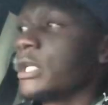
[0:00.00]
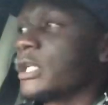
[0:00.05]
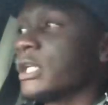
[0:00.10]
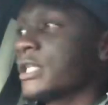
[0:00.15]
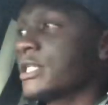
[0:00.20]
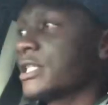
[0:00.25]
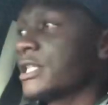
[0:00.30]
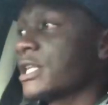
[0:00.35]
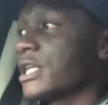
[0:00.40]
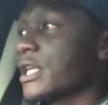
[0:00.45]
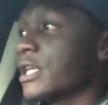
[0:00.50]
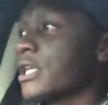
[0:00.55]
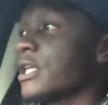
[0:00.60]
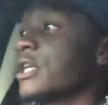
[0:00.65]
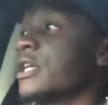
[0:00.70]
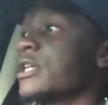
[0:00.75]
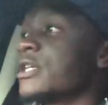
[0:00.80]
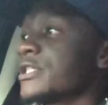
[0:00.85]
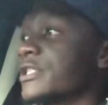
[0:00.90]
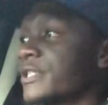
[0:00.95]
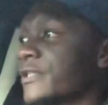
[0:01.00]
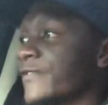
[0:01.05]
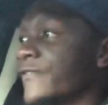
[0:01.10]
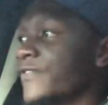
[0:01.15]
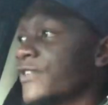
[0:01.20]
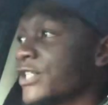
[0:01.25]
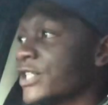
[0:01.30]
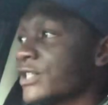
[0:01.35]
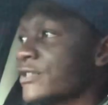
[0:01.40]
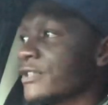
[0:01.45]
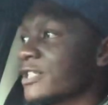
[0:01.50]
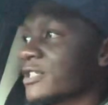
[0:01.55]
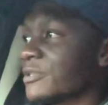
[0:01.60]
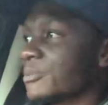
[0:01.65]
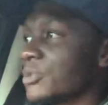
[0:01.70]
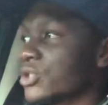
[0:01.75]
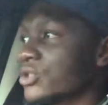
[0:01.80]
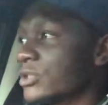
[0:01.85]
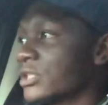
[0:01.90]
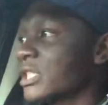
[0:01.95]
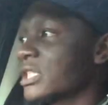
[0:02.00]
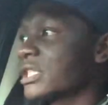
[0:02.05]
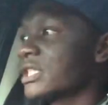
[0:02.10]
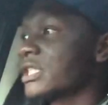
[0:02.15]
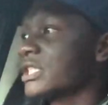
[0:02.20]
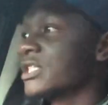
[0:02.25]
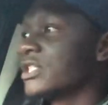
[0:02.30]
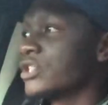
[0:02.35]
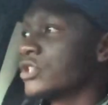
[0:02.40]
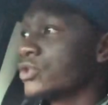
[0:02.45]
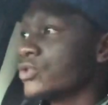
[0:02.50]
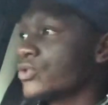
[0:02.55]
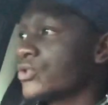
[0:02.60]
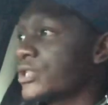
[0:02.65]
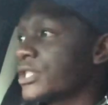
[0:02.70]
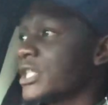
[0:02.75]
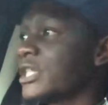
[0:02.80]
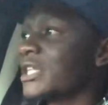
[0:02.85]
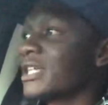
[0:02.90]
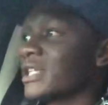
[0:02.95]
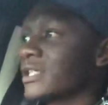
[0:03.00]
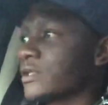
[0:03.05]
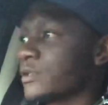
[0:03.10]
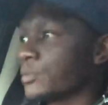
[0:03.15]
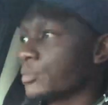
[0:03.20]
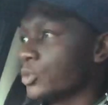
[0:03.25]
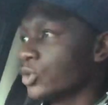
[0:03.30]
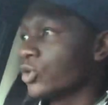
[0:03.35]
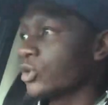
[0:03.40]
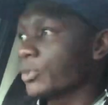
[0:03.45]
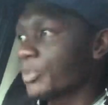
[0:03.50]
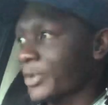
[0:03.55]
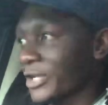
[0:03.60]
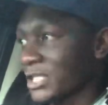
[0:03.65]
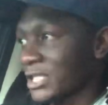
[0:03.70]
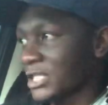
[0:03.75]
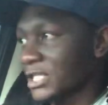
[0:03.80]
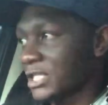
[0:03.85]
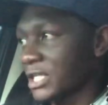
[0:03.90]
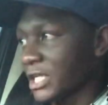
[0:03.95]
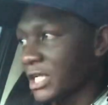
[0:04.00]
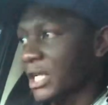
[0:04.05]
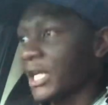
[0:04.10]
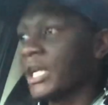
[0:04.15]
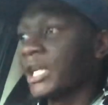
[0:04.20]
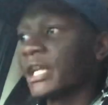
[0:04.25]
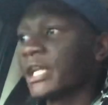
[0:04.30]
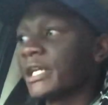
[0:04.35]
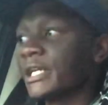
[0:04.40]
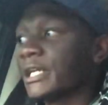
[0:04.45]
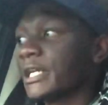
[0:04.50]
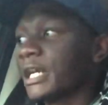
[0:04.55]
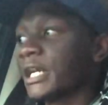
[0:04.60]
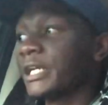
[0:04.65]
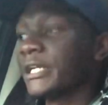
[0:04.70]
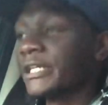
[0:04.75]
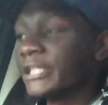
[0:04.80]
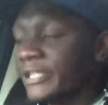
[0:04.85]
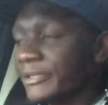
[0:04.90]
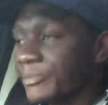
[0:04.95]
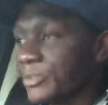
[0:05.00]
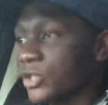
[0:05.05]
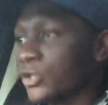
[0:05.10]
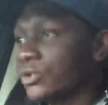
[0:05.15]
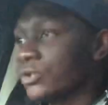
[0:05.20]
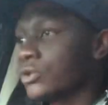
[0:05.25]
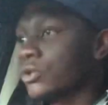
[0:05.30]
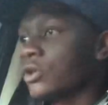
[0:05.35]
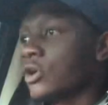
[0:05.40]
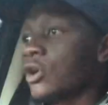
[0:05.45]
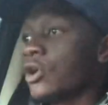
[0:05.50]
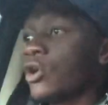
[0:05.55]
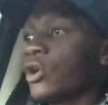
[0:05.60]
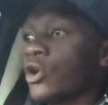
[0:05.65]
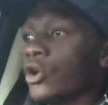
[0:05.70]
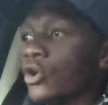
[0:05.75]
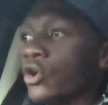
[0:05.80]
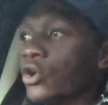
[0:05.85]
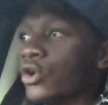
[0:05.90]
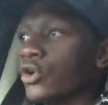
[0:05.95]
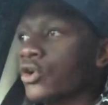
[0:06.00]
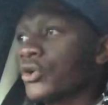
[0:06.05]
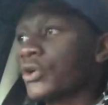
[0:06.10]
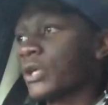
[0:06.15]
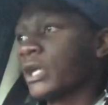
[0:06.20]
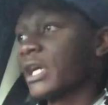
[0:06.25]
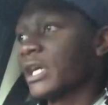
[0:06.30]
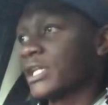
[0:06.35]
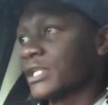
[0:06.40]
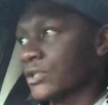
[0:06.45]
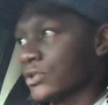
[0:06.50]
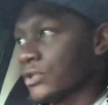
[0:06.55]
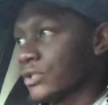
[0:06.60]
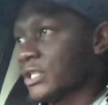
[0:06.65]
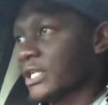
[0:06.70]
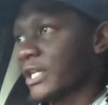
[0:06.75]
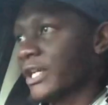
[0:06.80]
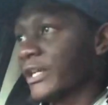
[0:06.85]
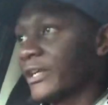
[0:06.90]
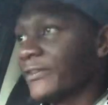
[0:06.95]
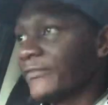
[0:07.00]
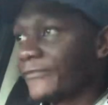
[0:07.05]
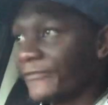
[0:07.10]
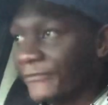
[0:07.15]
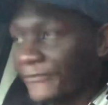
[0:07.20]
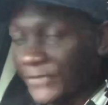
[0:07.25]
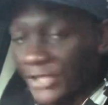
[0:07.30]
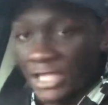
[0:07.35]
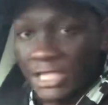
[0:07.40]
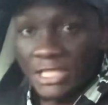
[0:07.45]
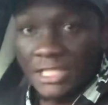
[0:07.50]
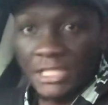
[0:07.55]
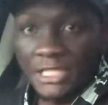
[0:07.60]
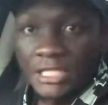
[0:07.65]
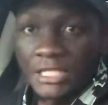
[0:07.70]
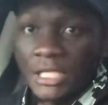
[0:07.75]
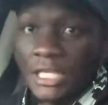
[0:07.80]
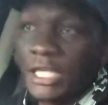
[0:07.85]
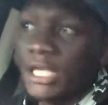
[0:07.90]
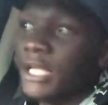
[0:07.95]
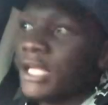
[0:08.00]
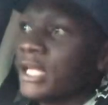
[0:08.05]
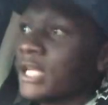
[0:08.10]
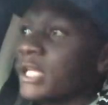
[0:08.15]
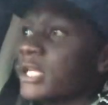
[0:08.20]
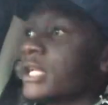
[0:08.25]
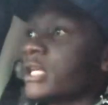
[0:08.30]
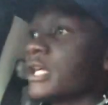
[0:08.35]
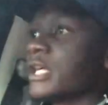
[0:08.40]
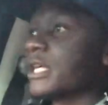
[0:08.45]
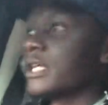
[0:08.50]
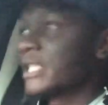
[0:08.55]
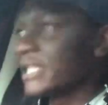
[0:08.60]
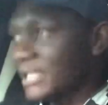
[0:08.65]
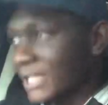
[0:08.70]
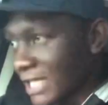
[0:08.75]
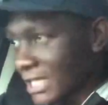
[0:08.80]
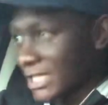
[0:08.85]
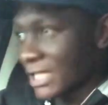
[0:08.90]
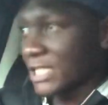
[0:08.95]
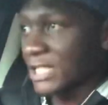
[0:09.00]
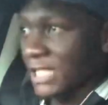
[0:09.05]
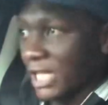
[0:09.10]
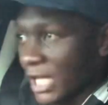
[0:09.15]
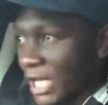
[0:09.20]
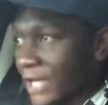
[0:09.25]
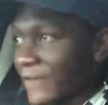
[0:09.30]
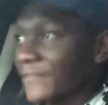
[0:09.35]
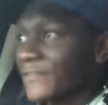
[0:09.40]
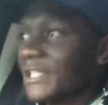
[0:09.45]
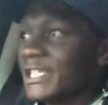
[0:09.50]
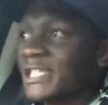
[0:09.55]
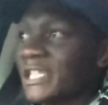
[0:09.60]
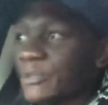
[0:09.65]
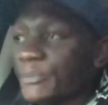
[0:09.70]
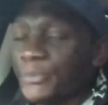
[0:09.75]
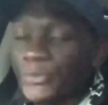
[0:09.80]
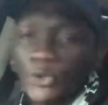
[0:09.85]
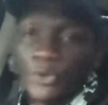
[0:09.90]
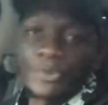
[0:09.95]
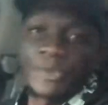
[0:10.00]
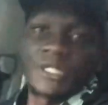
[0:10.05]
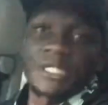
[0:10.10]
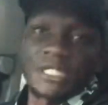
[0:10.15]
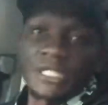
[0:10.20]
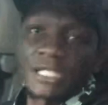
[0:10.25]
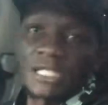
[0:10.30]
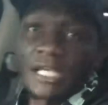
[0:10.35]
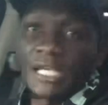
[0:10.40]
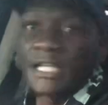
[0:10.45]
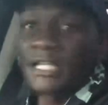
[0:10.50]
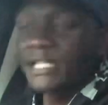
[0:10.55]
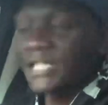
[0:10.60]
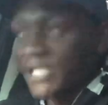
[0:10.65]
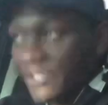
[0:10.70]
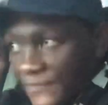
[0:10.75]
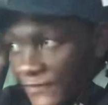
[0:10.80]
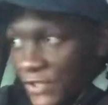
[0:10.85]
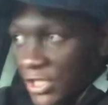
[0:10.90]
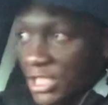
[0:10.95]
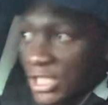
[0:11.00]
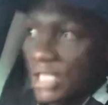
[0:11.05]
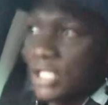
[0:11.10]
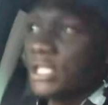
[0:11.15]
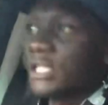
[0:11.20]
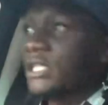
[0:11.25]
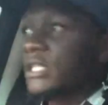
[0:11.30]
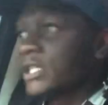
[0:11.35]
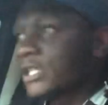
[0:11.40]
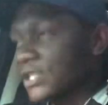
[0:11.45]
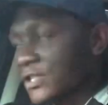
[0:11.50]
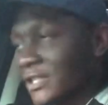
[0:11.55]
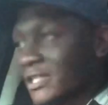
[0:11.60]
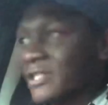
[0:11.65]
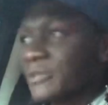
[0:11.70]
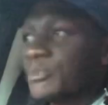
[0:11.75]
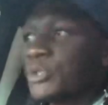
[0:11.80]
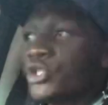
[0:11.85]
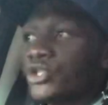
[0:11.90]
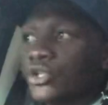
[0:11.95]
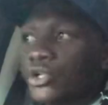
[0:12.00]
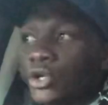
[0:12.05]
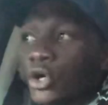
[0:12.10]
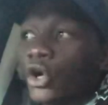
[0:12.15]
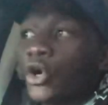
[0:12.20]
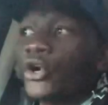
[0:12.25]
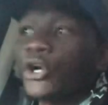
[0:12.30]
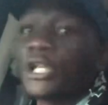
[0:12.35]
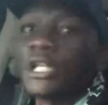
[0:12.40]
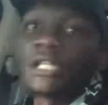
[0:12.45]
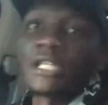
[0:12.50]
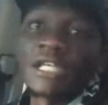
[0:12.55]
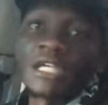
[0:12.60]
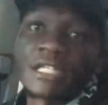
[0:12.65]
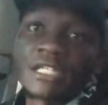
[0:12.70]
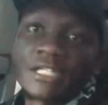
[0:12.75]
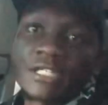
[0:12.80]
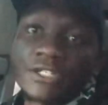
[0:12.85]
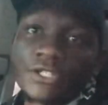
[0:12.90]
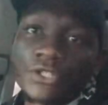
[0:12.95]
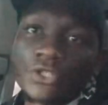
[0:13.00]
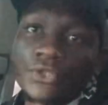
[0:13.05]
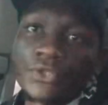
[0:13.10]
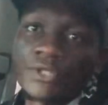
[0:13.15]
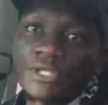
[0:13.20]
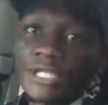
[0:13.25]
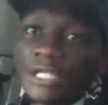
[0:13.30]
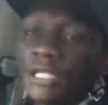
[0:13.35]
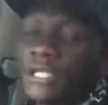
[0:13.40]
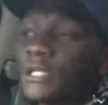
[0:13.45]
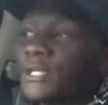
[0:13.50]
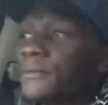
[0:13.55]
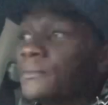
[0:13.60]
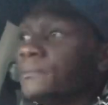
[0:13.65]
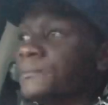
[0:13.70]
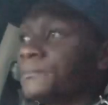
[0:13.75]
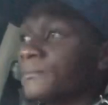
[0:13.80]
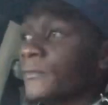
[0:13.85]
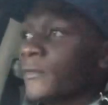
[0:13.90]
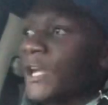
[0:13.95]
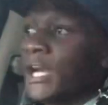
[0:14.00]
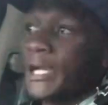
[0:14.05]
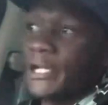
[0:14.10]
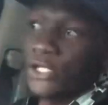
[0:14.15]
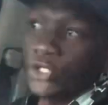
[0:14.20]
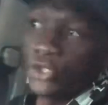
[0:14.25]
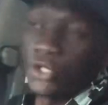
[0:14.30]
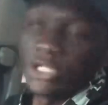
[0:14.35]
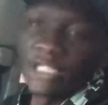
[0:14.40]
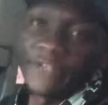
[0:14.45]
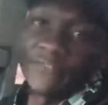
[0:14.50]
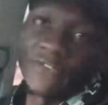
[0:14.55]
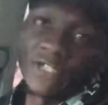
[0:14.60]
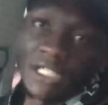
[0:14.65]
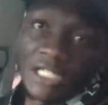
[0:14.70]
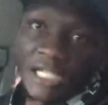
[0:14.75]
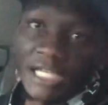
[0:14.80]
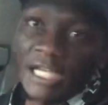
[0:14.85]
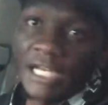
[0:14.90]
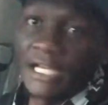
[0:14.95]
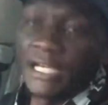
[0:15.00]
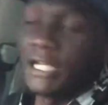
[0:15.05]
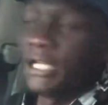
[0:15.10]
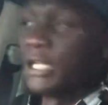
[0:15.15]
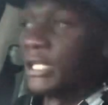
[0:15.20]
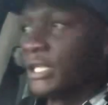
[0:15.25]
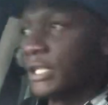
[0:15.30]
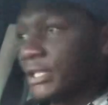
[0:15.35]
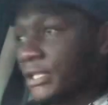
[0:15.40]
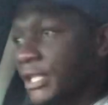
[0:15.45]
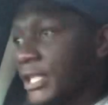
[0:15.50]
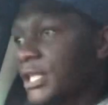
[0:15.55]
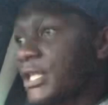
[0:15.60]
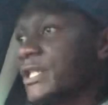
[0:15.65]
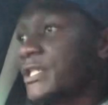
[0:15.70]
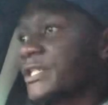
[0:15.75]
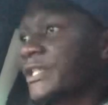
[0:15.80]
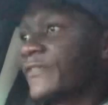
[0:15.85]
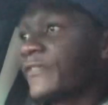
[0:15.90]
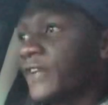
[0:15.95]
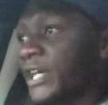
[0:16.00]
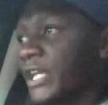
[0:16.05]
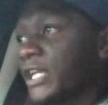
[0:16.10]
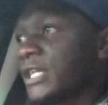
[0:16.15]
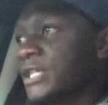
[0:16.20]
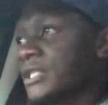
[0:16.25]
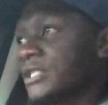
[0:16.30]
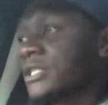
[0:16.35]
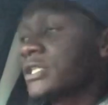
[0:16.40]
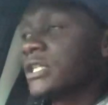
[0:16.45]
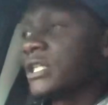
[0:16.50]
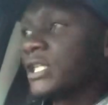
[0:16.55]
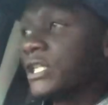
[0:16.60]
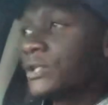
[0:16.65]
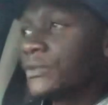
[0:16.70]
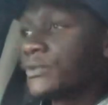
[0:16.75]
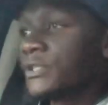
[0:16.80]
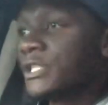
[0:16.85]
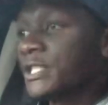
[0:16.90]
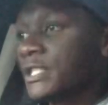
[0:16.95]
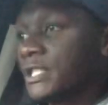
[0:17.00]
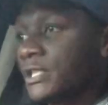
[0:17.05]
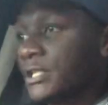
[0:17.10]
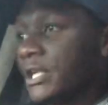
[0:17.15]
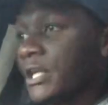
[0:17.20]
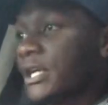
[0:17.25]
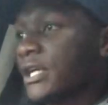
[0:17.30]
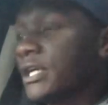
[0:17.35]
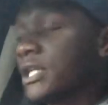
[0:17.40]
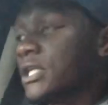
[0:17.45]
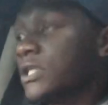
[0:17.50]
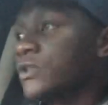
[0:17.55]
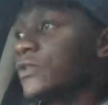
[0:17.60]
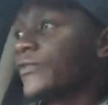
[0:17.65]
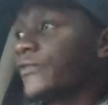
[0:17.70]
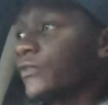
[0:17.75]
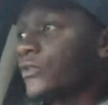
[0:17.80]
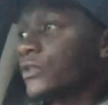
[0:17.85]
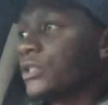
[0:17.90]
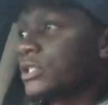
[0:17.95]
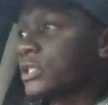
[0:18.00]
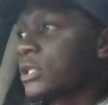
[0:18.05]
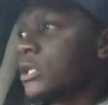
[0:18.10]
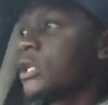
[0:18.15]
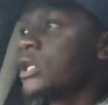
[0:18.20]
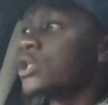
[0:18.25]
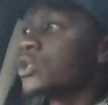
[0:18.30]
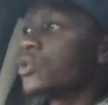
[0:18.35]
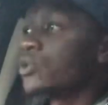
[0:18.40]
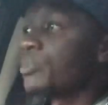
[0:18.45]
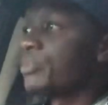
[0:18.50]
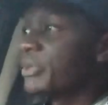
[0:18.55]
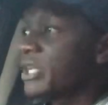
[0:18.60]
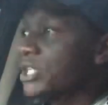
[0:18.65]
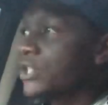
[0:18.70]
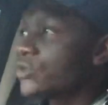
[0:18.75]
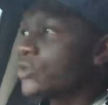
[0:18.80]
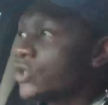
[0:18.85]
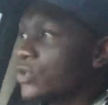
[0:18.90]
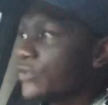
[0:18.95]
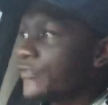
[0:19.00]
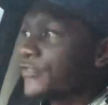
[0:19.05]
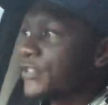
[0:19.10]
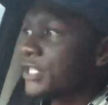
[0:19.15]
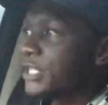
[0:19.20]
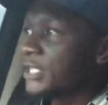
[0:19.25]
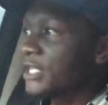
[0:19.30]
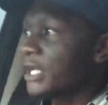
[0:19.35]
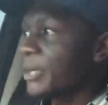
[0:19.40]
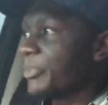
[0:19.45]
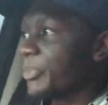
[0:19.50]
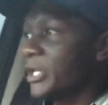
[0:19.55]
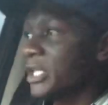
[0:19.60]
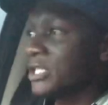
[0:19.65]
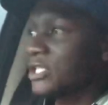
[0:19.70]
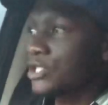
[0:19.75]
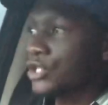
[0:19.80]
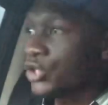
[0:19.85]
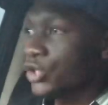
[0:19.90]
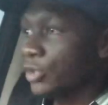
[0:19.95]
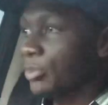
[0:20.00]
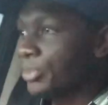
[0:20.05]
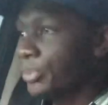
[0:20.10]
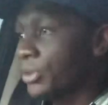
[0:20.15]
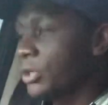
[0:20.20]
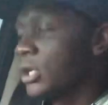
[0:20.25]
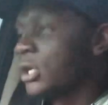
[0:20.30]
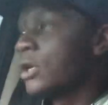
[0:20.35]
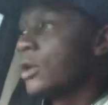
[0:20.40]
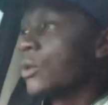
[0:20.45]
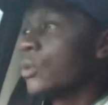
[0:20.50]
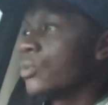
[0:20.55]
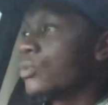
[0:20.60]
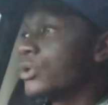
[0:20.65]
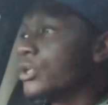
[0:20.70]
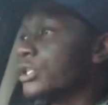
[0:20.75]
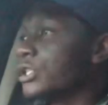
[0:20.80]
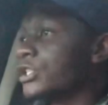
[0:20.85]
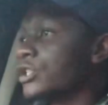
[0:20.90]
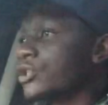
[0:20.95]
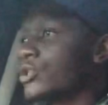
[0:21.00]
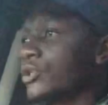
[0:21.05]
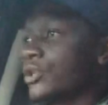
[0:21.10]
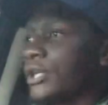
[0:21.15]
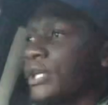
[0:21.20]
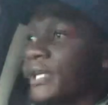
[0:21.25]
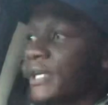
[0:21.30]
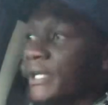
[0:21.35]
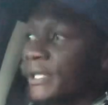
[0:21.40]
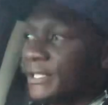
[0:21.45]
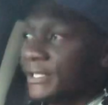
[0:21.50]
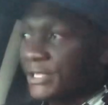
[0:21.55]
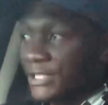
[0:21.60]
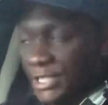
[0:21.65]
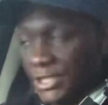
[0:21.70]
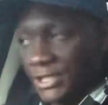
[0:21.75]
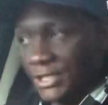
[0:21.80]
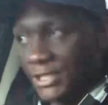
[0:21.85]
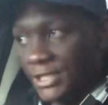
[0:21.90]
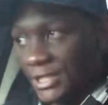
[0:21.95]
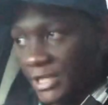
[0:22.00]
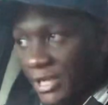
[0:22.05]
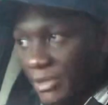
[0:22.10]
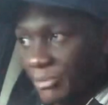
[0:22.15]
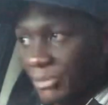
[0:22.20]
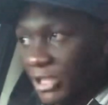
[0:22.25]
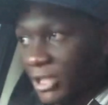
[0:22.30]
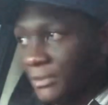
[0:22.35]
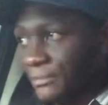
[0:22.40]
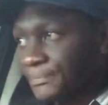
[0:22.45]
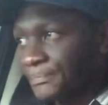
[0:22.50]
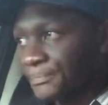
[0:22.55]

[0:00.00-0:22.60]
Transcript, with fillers: let's say CVT transmission that is used in a small passenger car like a Demio or a Toyota Vitz uh, doesn't have the same properties like CVT transmission oil that is used in a Toyota Vanguard. There is a variance into these uh, two fluids. So make sure you visit a parts shop with your chassis number